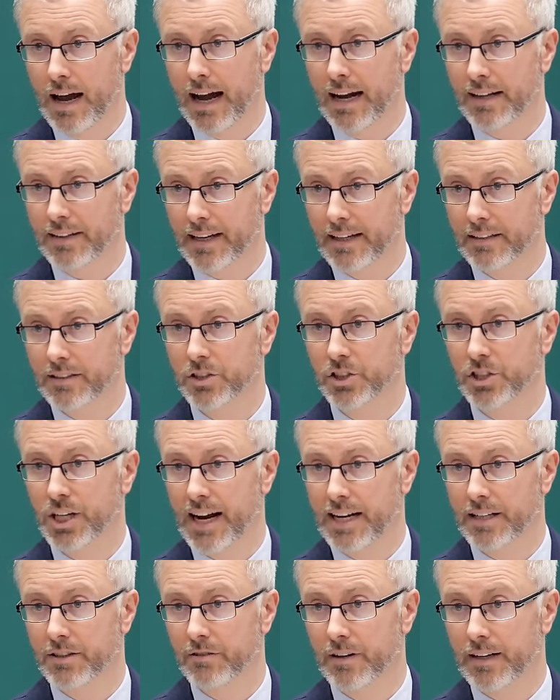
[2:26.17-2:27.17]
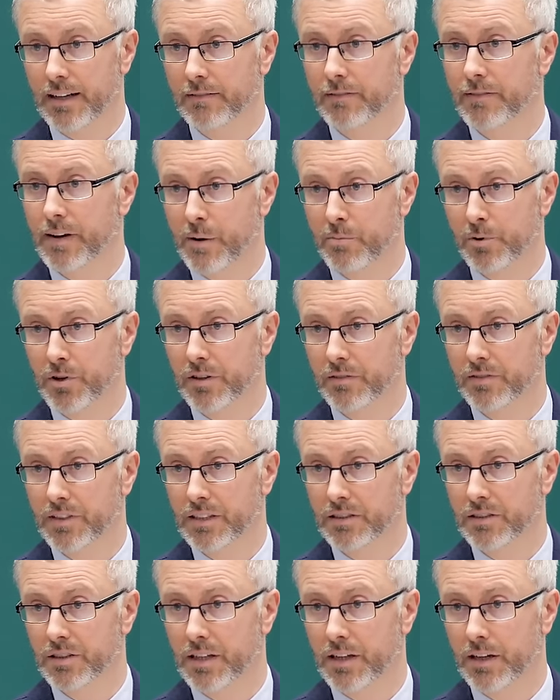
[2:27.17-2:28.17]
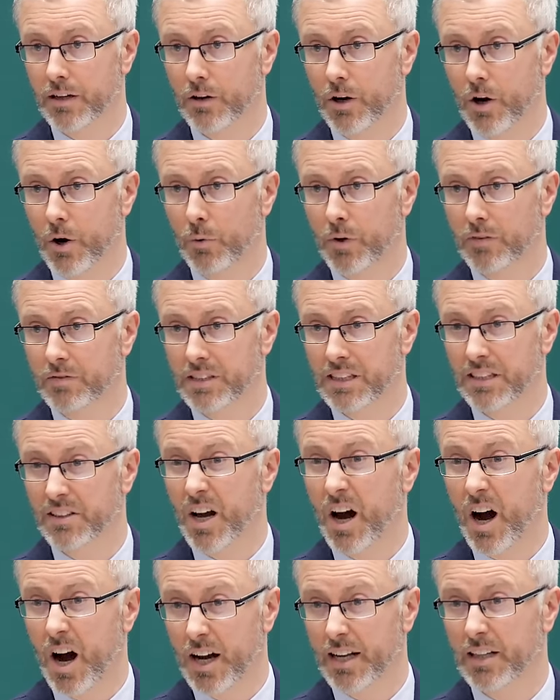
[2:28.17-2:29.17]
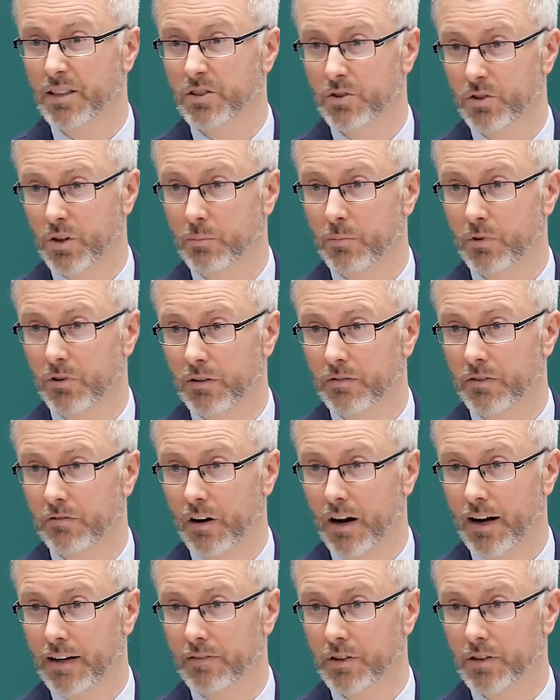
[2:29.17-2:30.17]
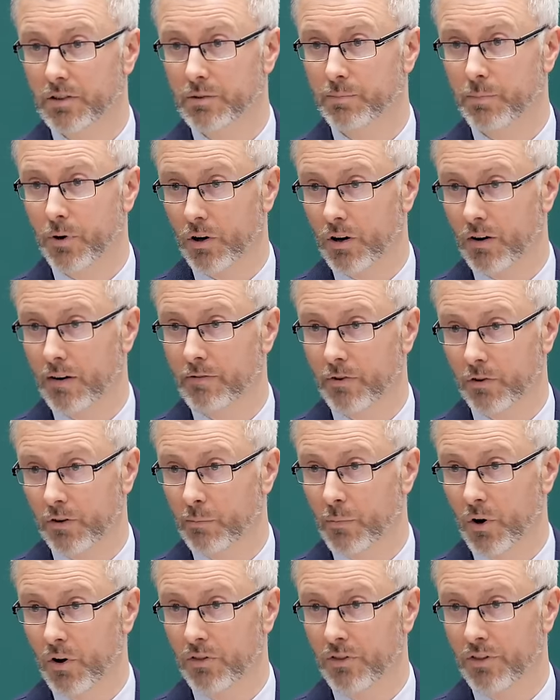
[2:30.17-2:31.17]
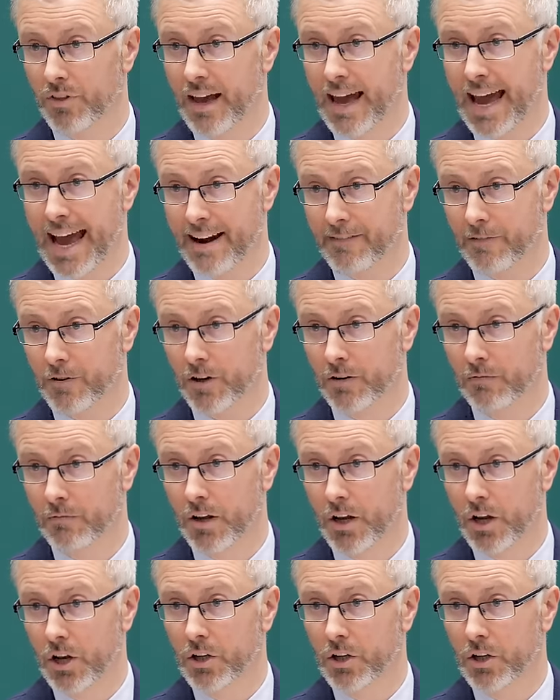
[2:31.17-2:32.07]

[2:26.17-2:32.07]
And yet in January and February of this year, we've seen the highest number of arrivals for a month ever.